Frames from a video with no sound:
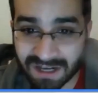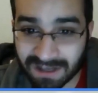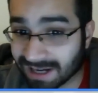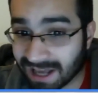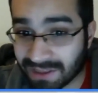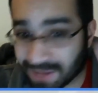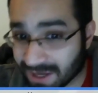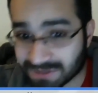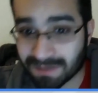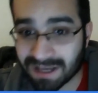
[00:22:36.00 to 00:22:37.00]
be like a
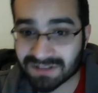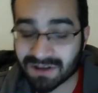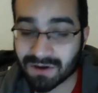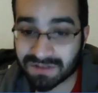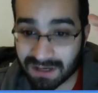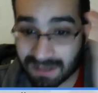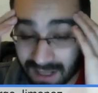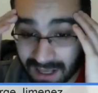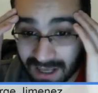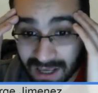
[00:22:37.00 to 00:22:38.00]
thousand pesos,
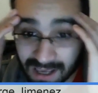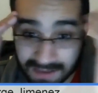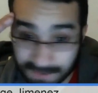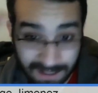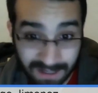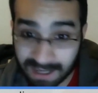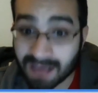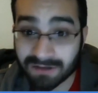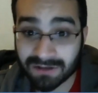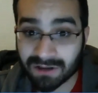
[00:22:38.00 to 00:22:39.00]
and and you'd be like,
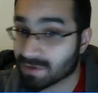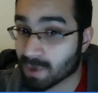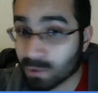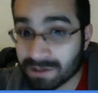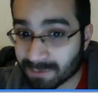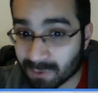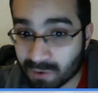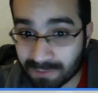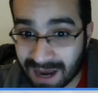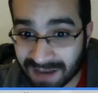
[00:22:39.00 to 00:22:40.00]
yeah, you know, and the only people who
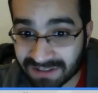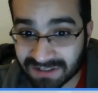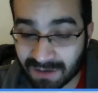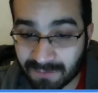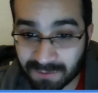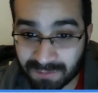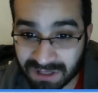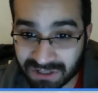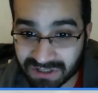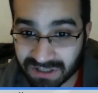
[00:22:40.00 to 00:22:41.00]
would buy this stuff would
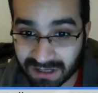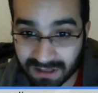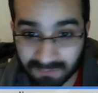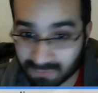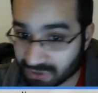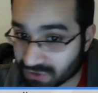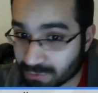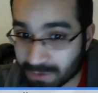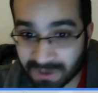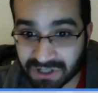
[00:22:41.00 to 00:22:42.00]
be just like the
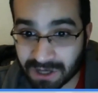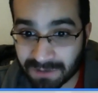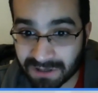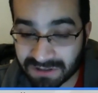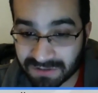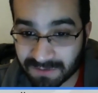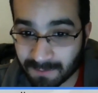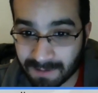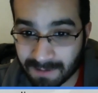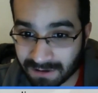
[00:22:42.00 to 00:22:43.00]
super rich yuppies
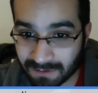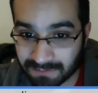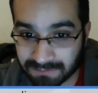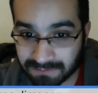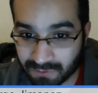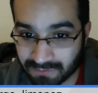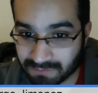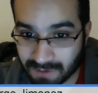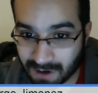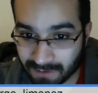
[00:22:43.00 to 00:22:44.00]
from, you know, who
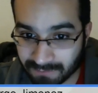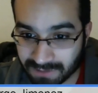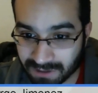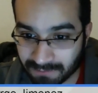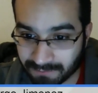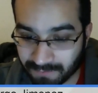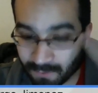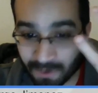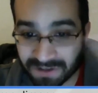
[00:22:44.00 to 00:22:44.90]
are, you know, foreign